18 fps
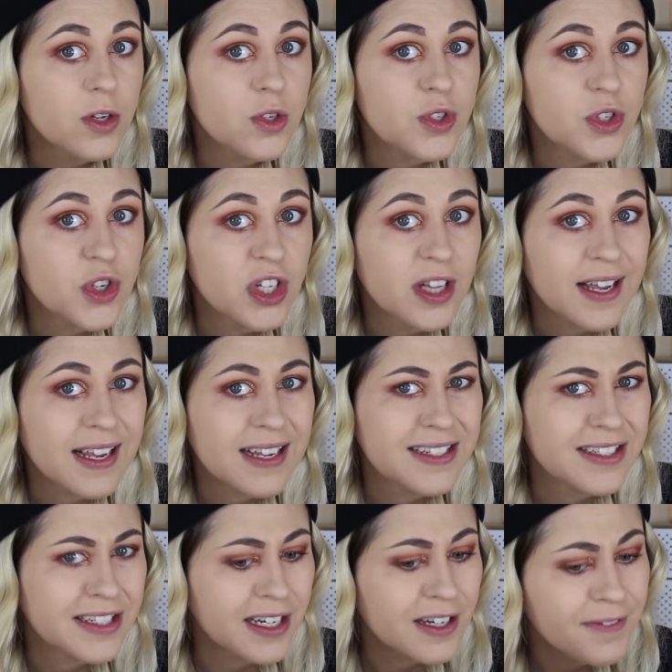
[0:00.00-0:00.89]
don't do like
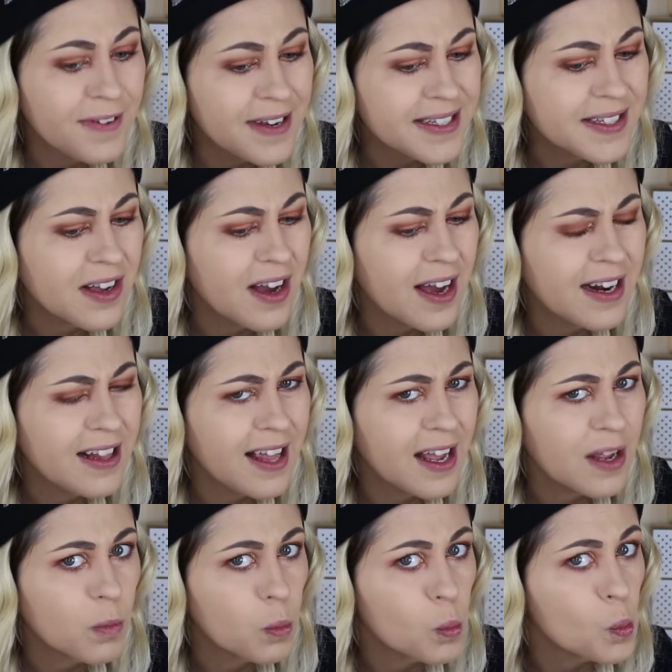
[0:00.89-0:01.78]
a duck face, I kind of
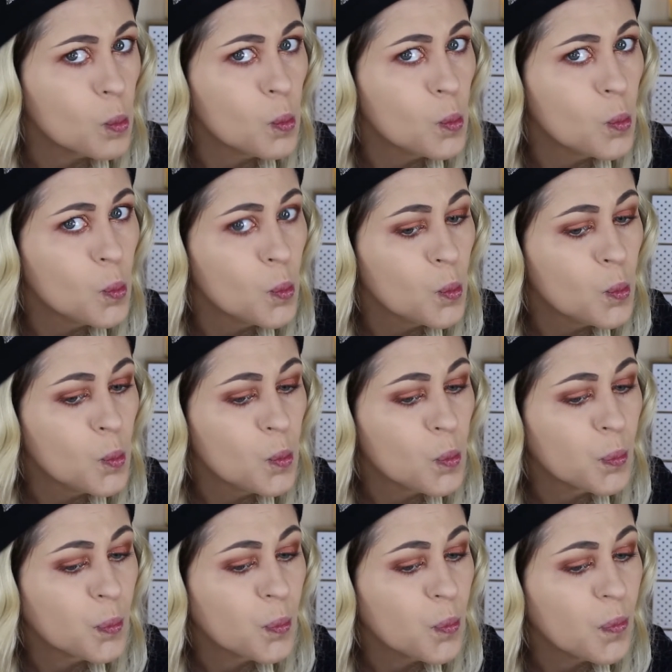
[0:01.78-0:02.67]
like
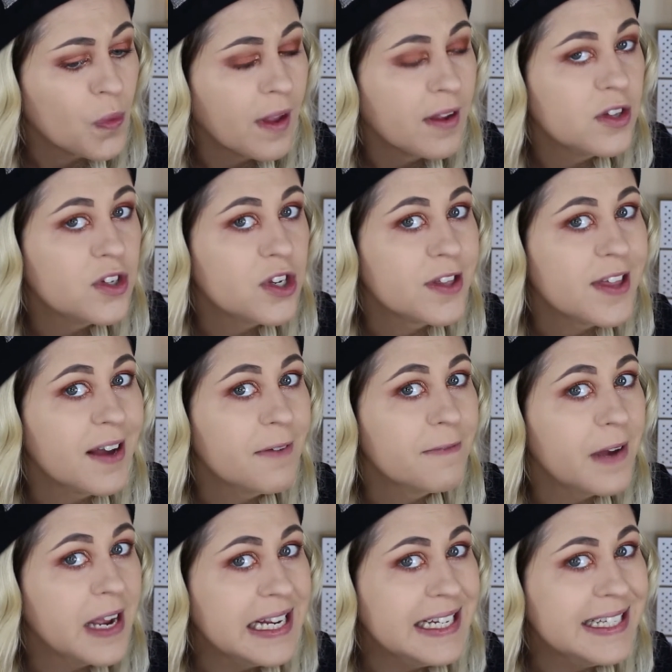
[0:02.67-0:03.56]
do
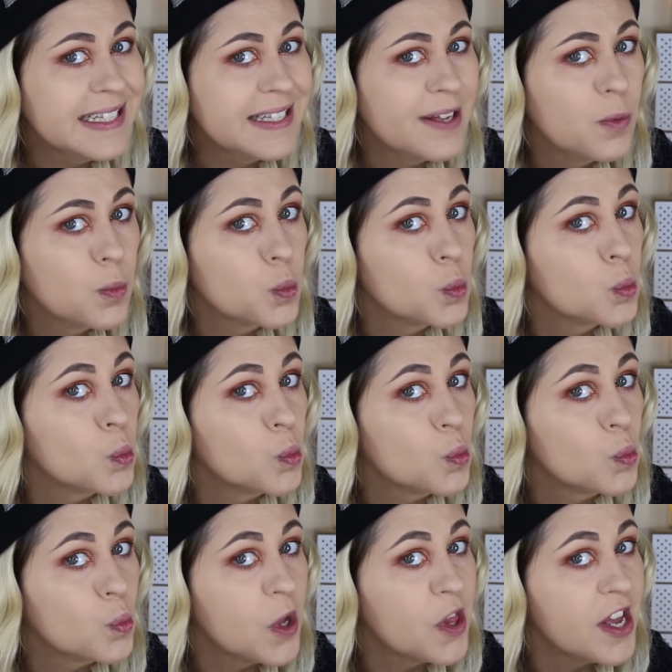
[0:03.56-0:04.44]
that face.
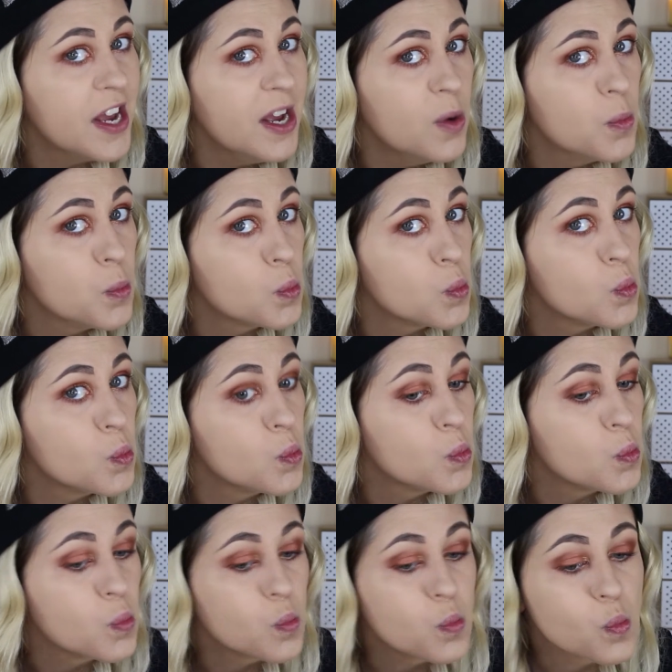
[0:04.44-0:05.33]
What up?
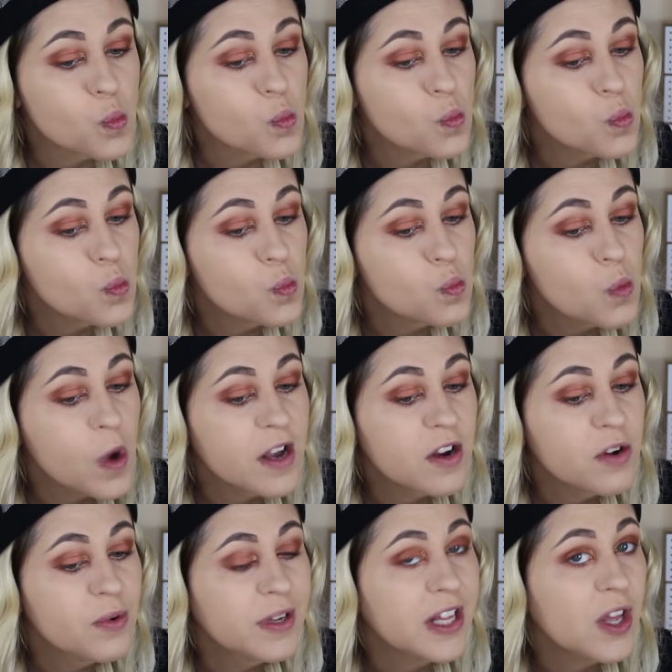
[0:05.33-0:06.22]

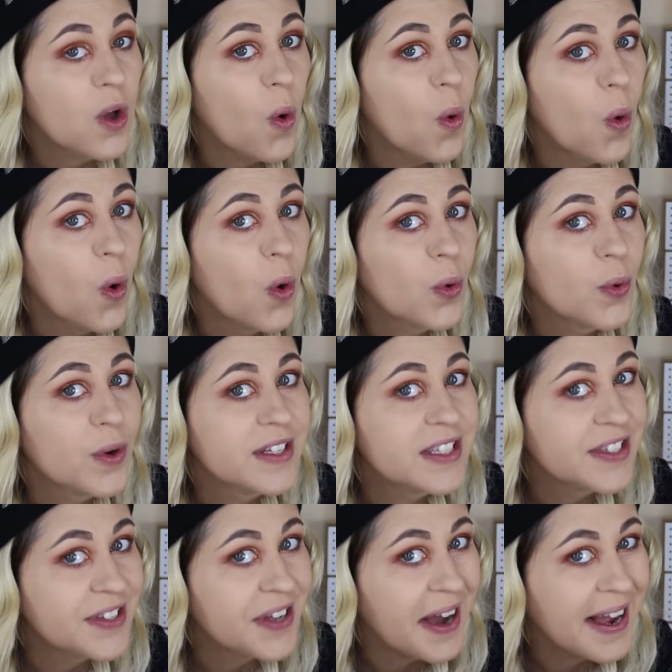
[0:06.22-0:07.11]
Like a really
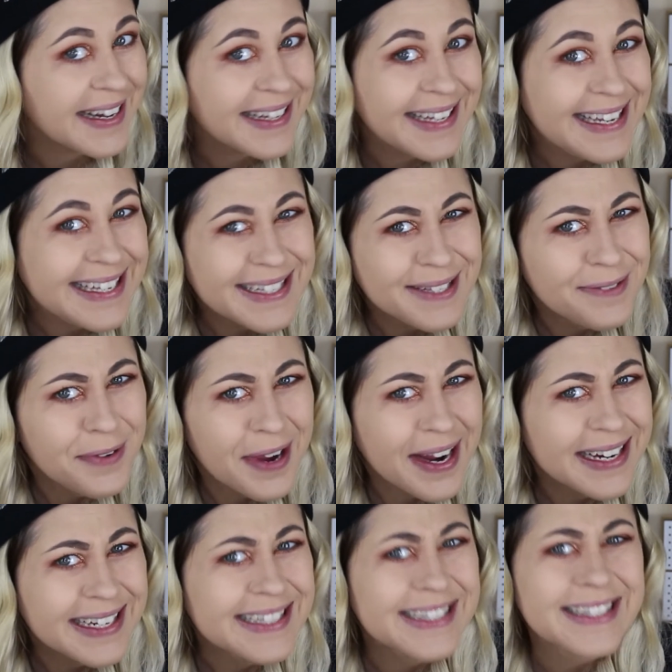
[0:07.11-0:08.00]
awkward side kiss
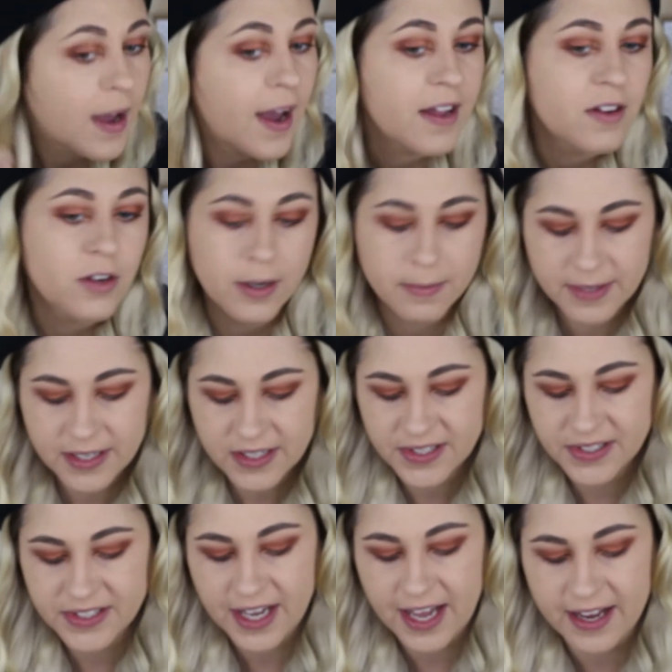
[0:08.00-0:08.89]
face. I normally
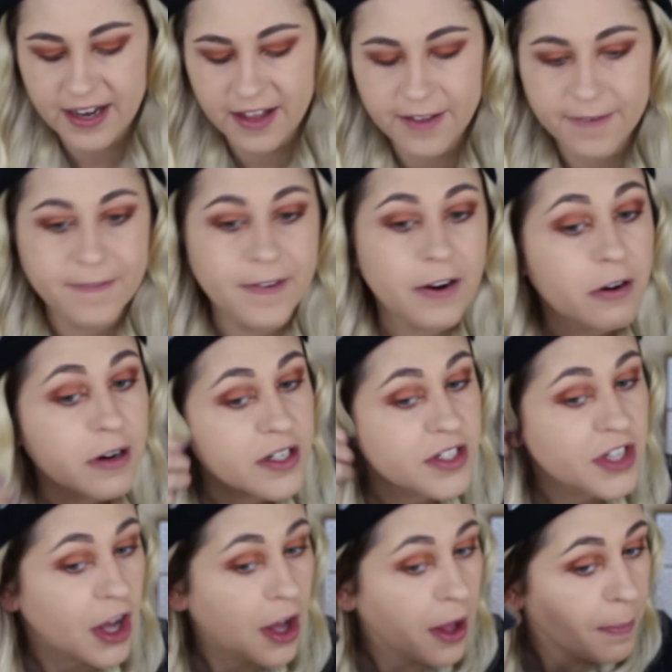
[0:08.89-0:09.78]
start at the very
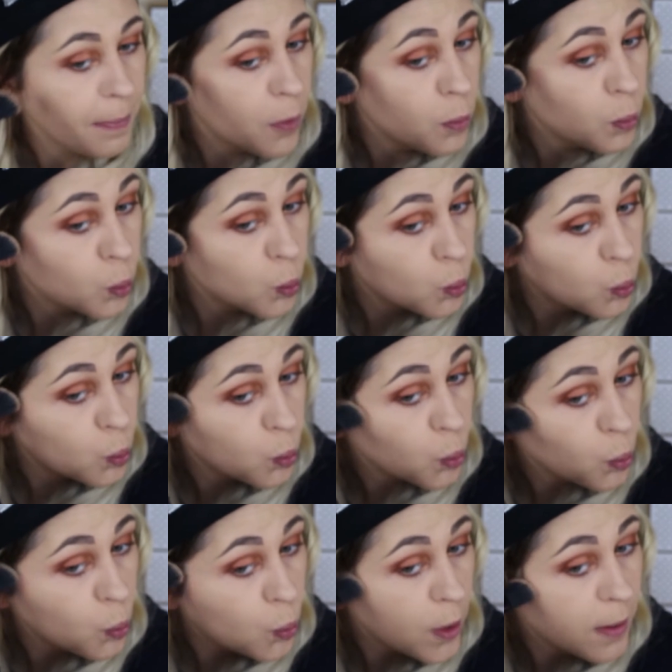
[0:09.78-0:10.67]
top
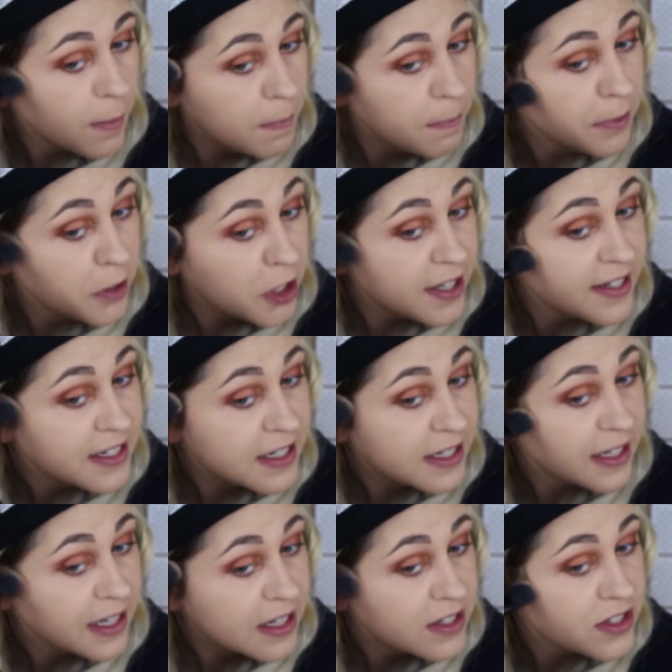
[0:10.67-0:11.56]
and blend
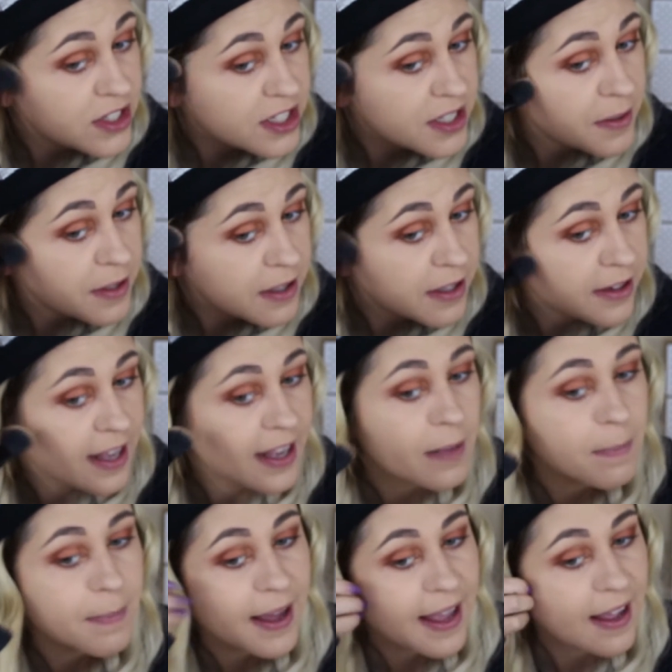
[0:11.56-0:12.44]
it into
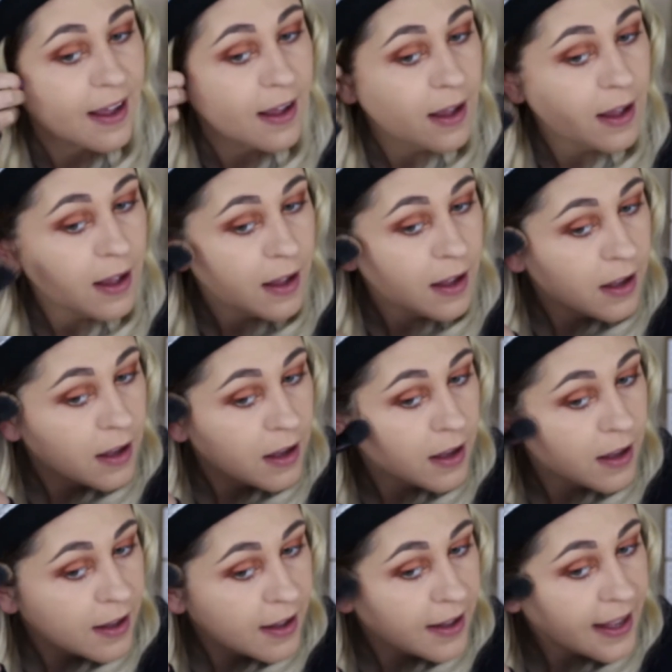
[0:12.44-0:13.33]
like my
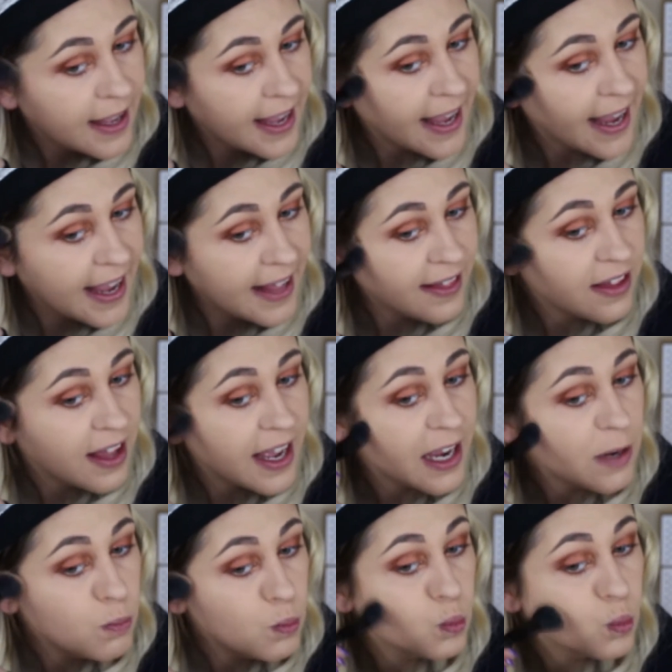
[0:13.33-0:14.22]

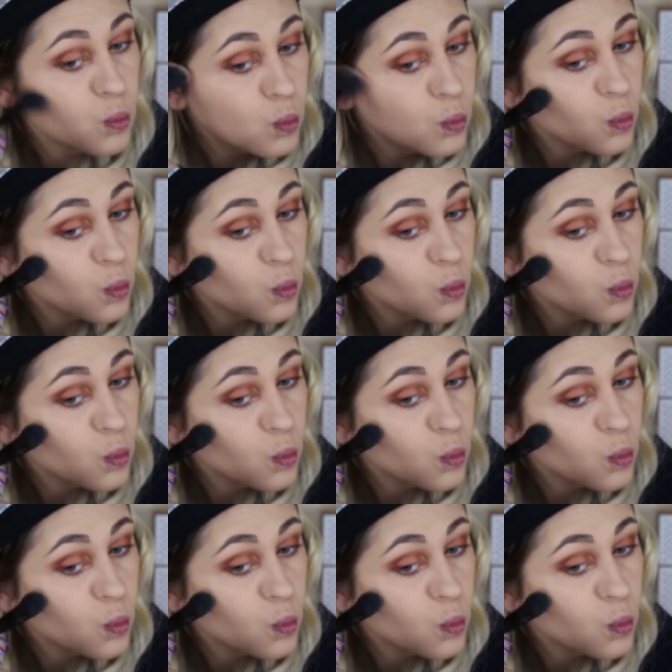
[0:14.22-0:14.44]
hairline